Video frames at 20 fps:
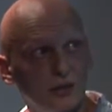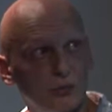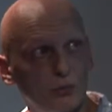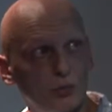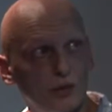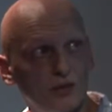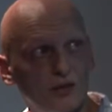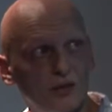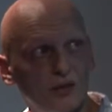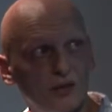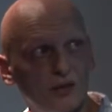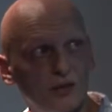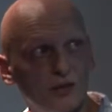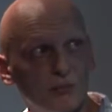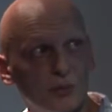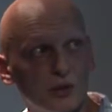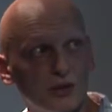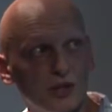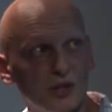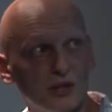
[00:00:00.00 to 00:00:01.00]
with
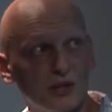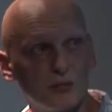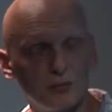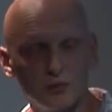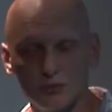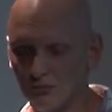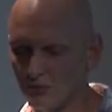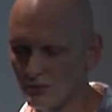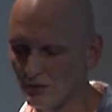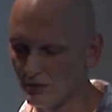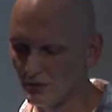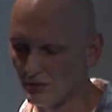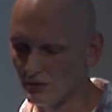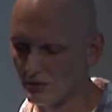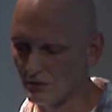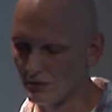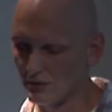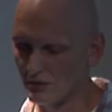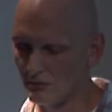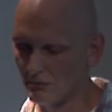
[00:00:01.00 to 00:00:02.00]
the predictable
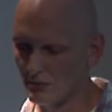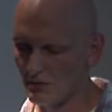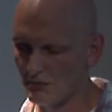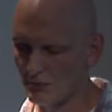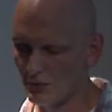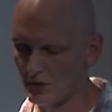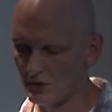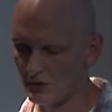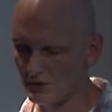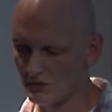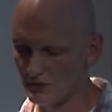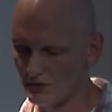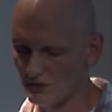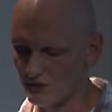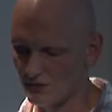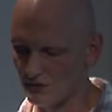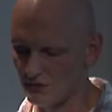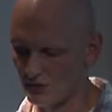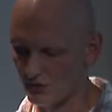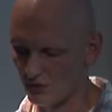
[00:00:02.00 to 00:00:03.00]
uh, memory
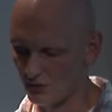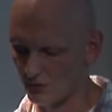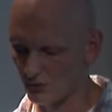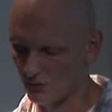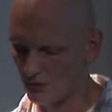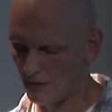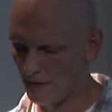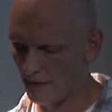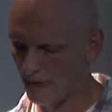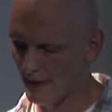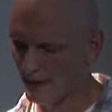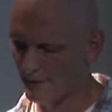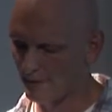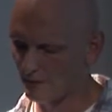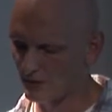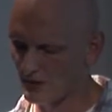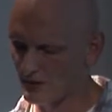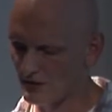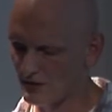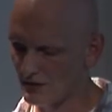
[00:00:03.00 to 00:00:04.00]
addresses. So
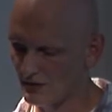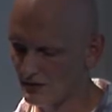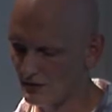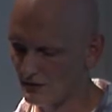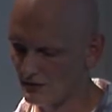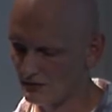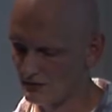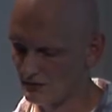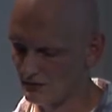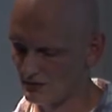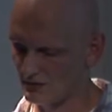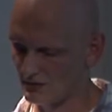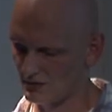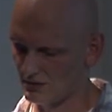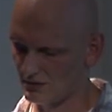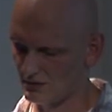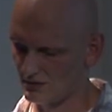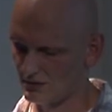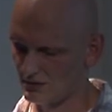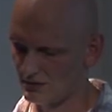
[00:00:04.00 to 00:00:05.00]
things that.
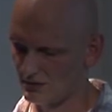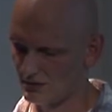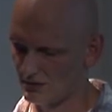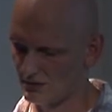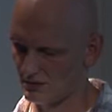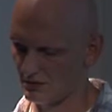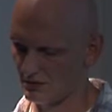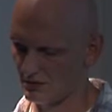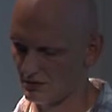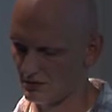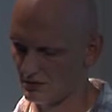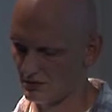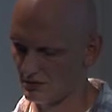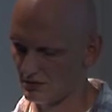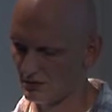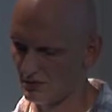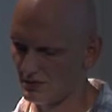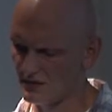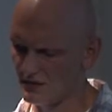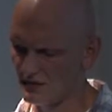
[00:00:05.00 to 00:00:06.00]
Uh,
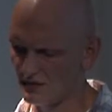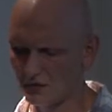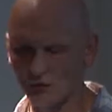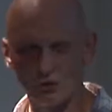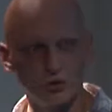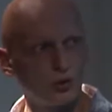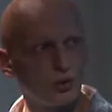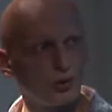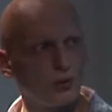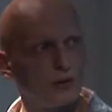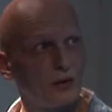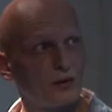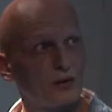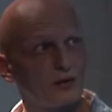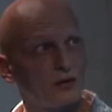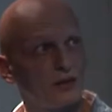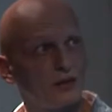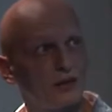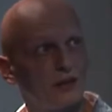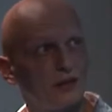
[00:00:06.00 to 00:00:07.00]
these are
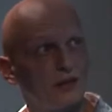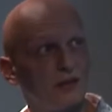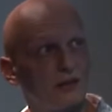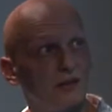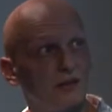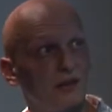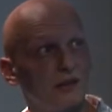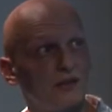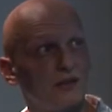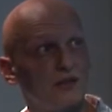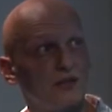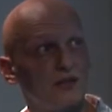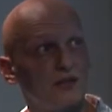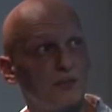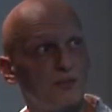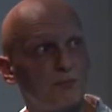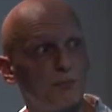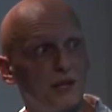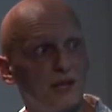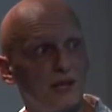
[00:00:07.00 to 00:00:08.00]
lower addressing
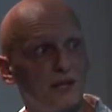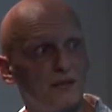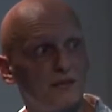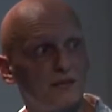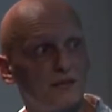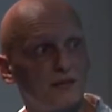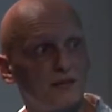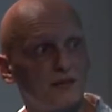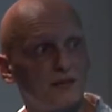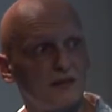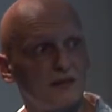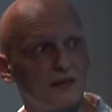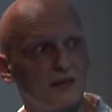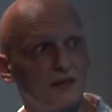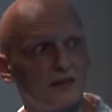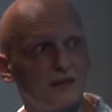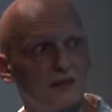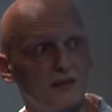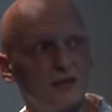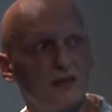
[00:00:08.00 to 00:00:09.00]
space,
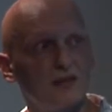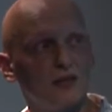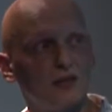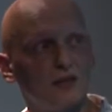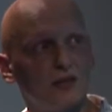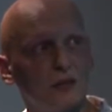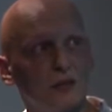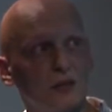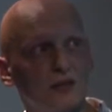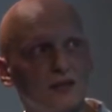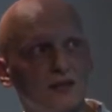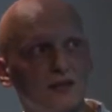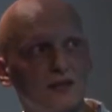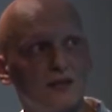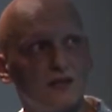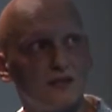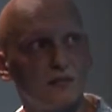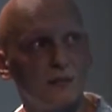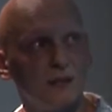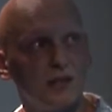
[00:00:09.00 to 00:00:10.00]
this is the lower
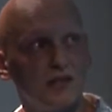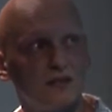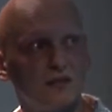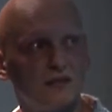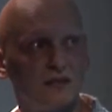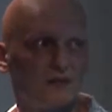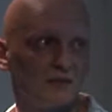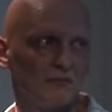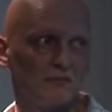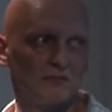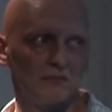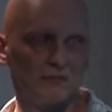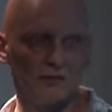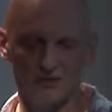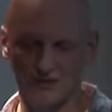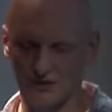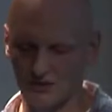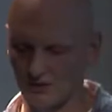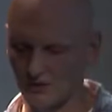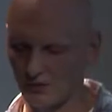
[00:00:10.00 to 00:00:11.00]
addressing space,
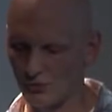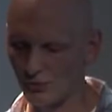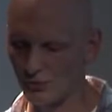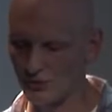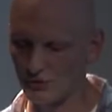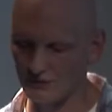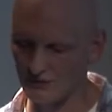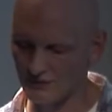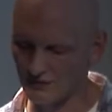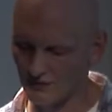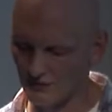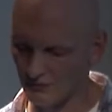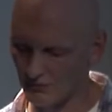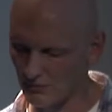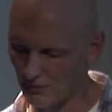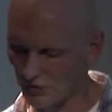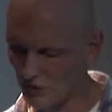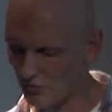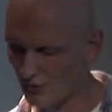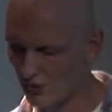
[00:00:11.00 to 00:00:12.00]
I know with
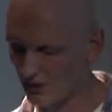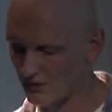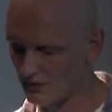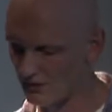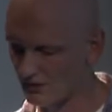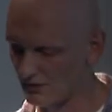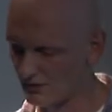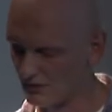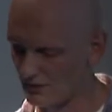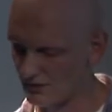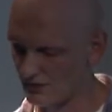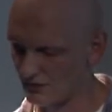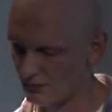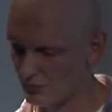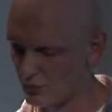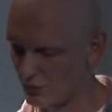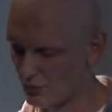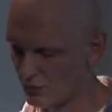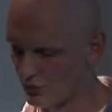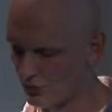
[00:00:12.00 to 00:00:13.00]
some common uh,
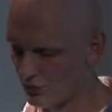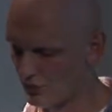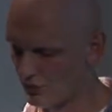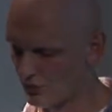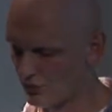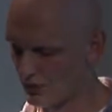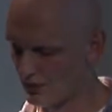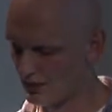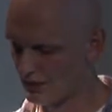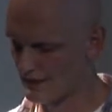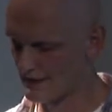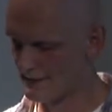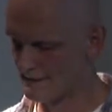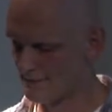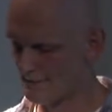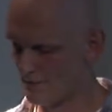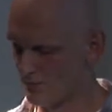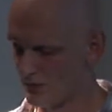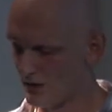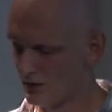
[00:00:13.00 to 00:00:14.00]
browser,
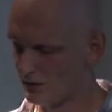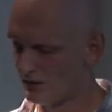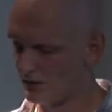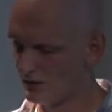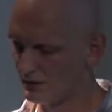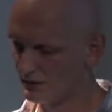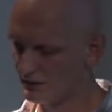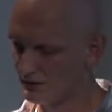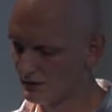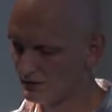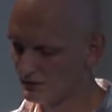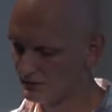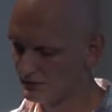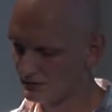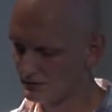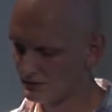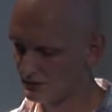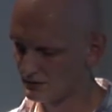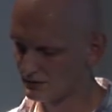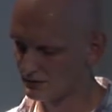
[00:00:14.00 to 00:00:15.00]
and things
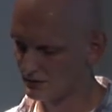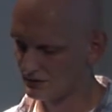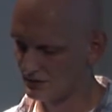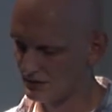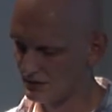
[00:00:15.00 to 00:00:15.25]
that